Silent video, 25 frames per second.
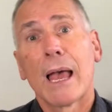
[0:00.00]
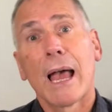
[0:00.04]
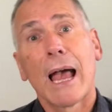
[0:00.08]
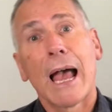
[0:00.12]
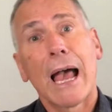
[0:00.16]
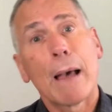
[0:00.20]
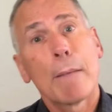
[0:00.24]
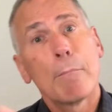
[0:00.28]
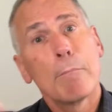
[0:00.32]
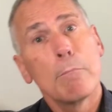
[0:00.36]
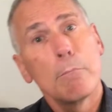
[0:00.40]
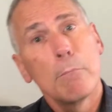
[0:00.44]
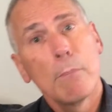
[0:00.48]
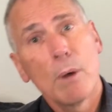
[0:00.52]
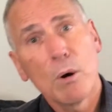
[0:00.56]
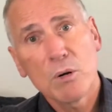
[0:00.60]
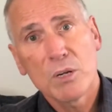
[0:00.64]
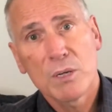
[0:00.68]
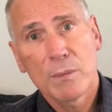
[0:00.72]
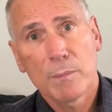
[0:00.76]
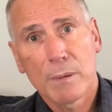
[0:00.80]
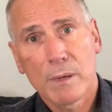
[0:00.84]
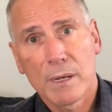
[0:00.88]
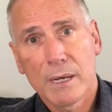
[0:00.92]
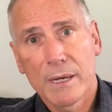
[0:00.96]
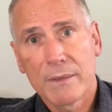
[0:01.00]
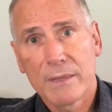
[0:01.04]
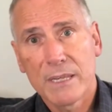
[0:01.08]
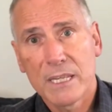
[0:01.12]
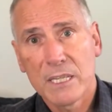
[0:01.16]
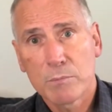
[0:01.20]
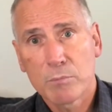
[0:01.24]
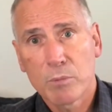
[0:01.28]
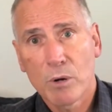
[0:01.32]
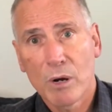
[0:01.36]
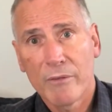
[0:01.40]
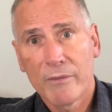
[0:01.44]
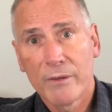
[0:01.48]
and multiply these
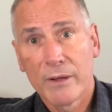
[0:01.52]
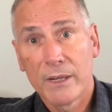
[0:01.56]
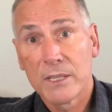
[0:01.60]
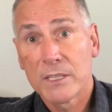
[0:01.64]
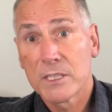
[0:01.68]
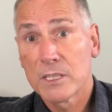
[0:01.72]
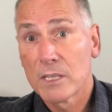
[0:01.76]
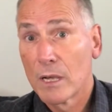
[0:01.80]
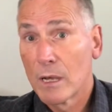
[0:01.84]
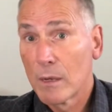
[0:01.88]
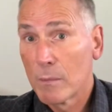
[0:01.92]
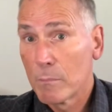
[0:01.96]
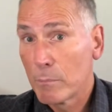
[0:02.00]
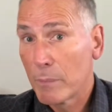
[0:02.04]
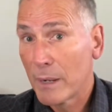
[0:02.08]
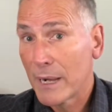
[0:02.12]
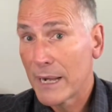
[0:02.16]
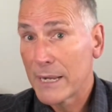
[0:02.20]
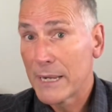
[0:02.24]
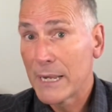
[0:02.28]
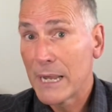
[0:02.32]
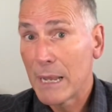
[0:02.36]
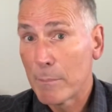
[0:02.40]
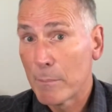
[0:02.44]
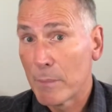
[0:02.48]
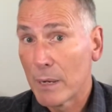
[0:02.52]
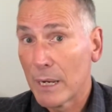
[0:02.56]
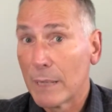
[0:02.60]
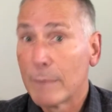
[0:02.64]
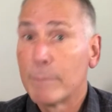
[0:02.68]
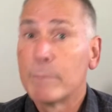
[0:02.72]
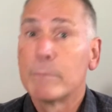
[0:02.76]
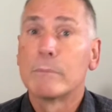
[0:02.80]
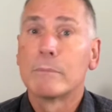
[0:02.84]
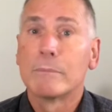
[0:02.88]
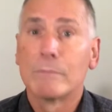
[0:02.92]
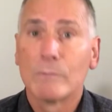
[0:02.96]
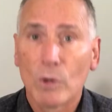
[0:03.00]
profits by a number
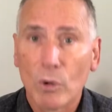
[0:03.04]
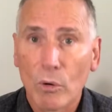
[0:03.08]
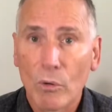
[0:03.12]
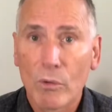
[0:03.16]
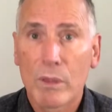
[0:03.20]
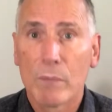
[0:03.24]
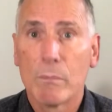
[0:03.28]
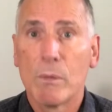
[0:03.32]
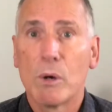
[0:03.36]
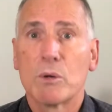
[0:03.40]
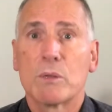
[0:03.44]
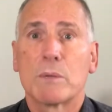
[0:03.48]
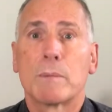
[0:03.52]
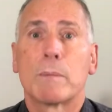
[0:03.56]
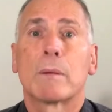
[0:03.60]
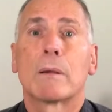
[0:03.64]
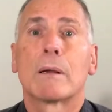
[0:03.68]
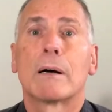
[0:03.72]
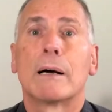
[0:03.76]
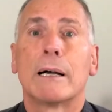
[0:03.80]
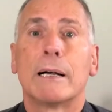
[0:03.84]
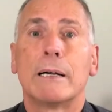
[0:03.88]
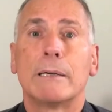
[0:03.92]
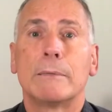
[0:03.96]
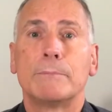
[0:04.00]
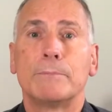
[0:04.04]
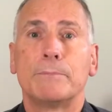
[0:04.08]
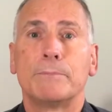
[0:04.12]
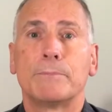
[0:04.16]
or the multiplier.